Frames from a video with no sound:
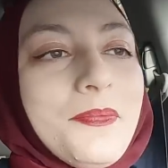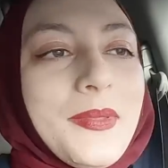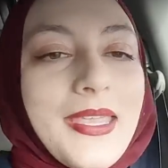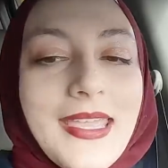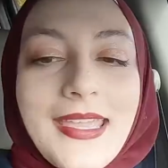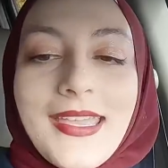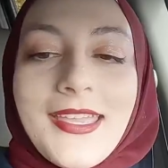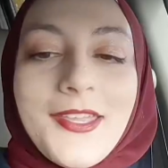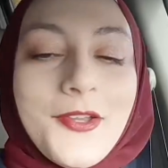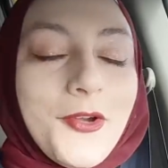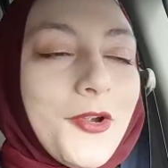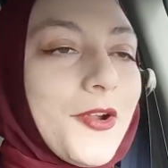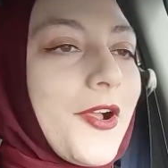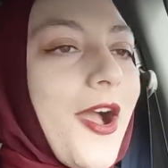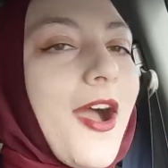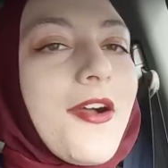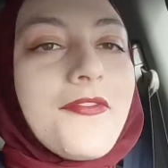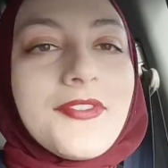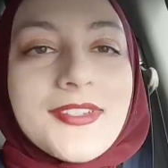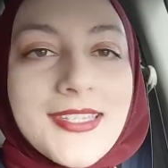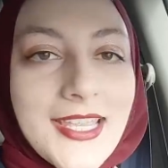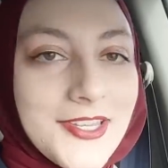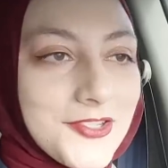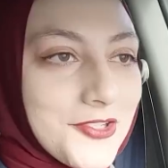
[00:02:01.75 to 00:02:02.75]
be your
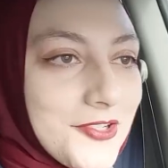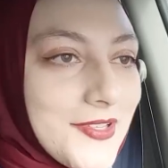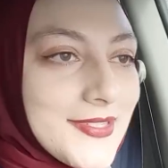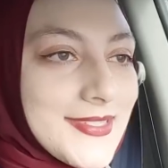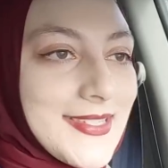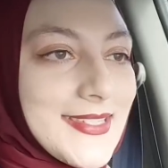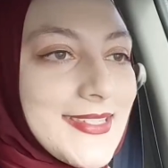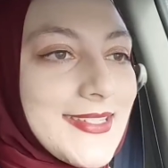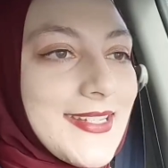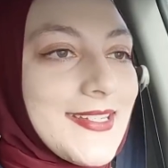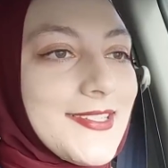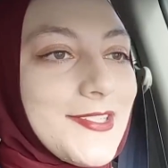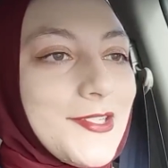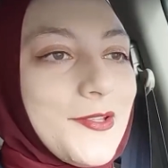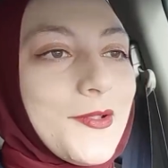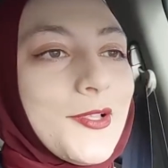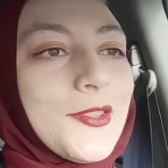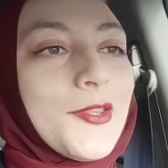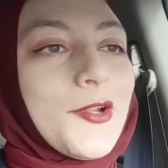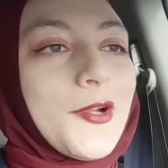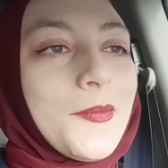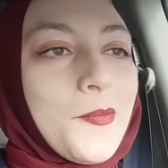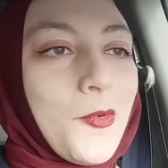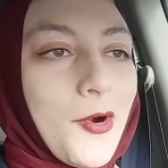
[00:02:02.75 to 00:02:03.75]
conversational assistant so you
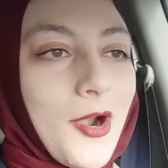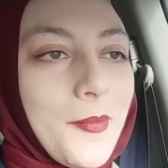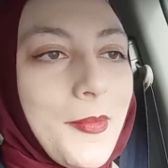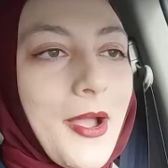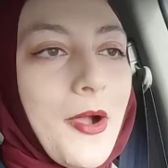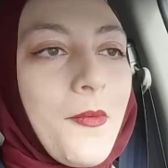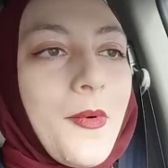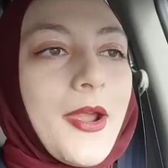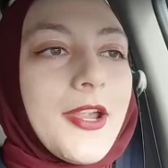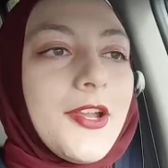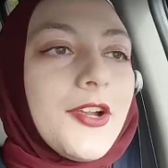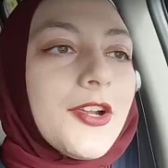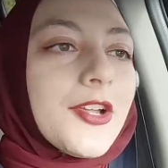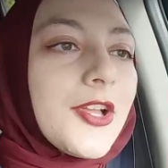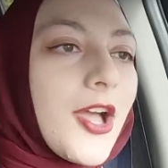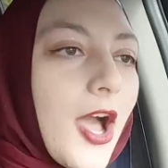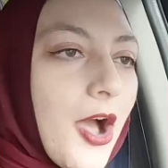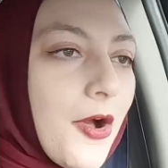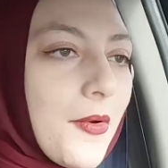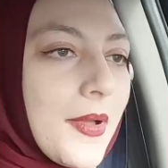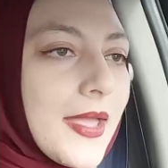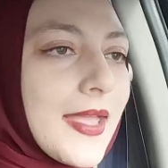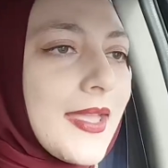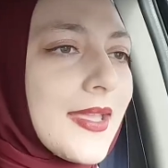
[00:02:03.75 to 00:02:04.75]
can learn more about where you're
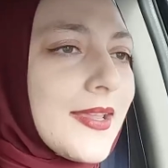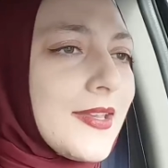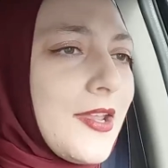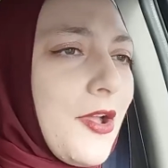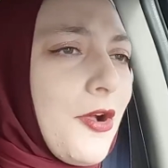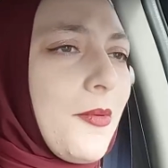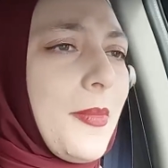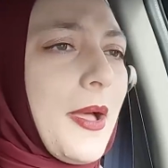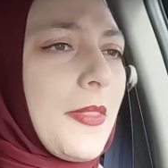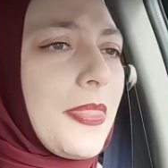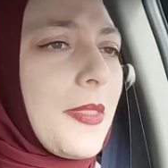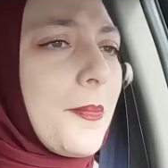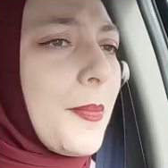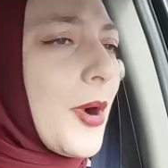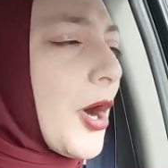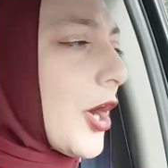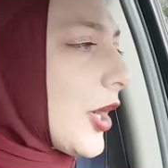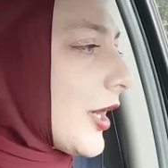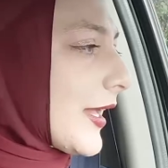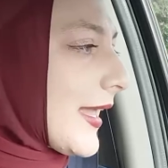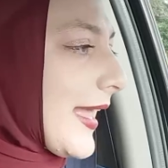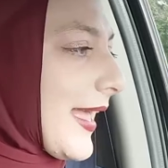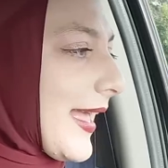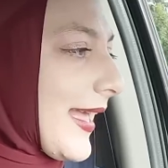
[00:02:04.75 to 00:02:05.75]
going, know about the
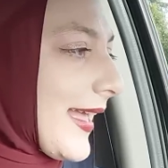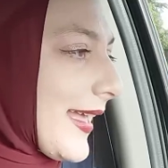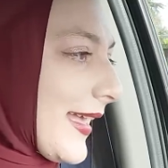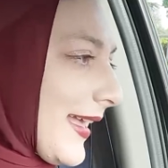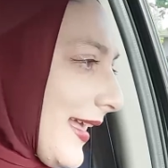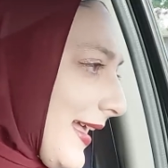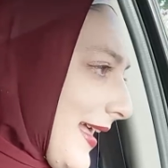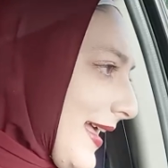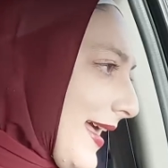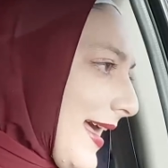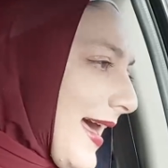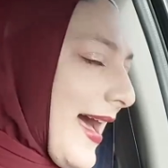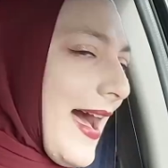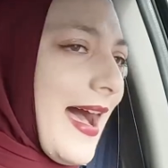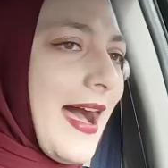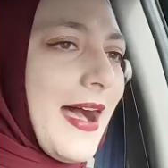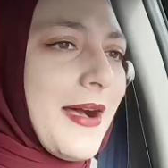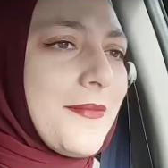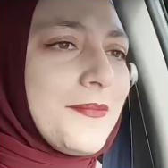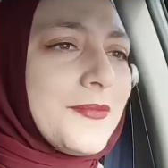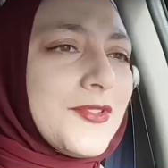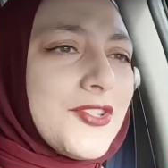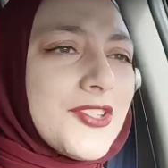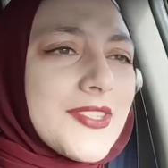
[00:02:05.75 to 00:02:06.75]
parking.
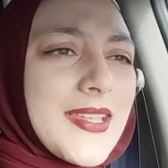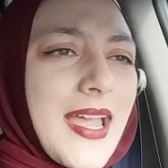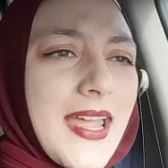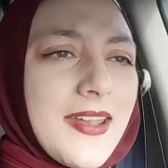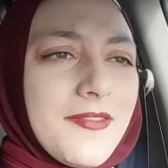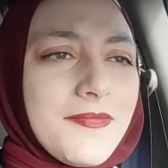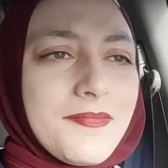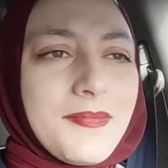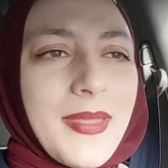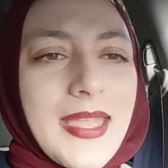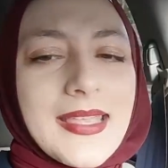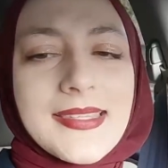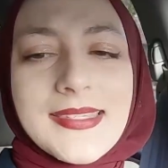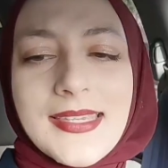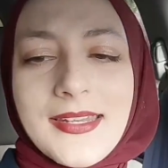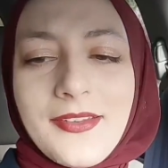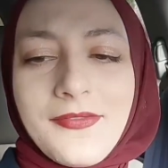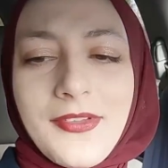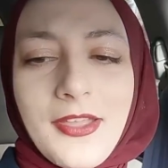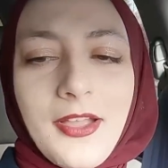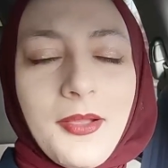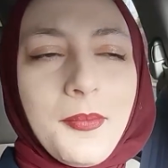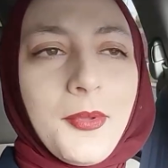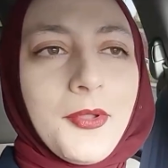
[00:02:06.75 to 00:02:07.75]
Um, just kind of makes it
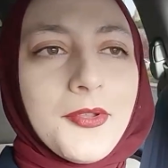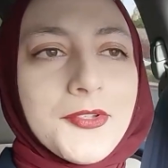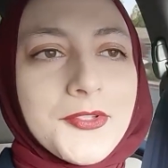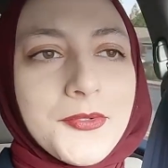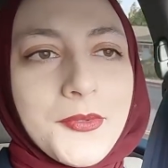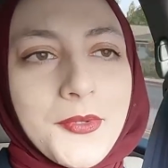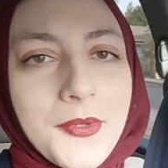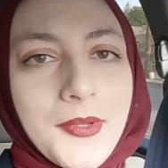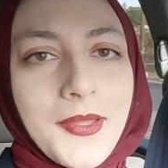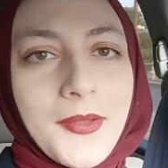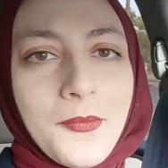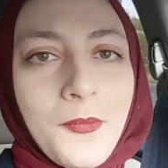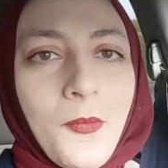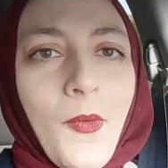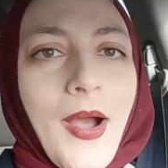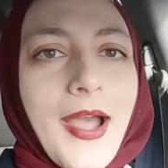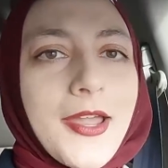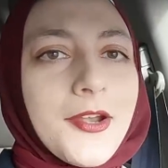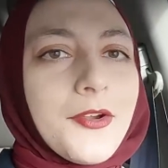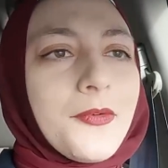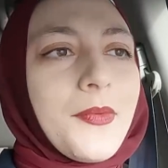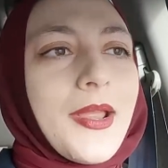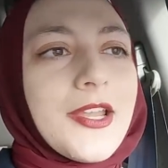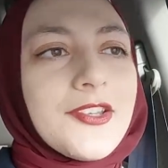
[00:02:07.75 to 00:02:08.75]
available to a
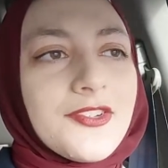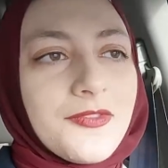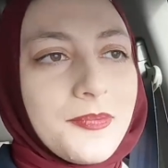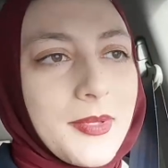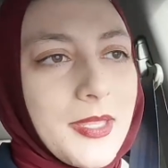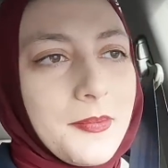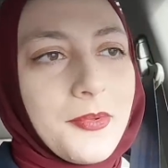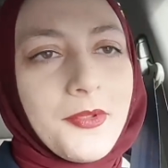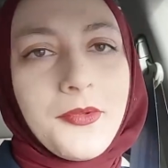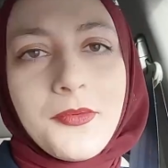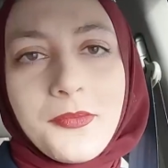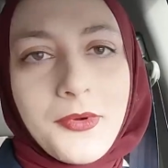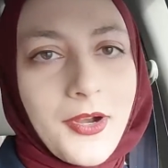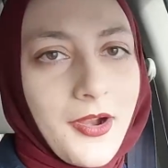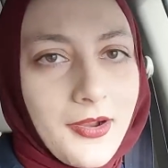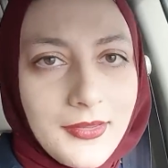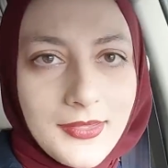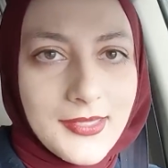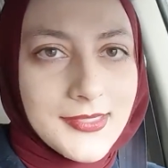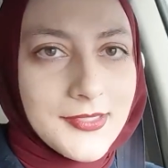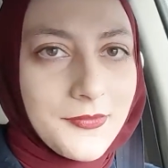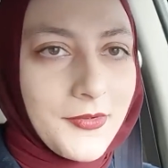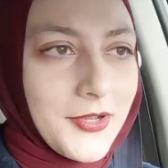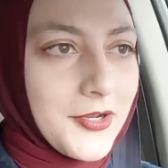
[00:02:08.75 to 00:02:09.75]
wider range of people
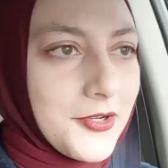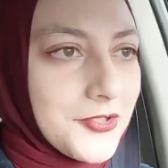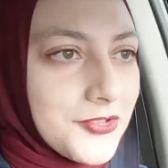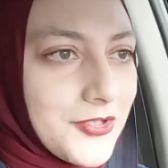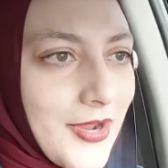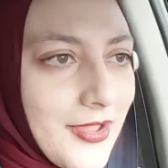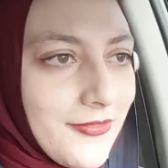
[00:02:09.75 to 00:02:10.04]
regardless of what you're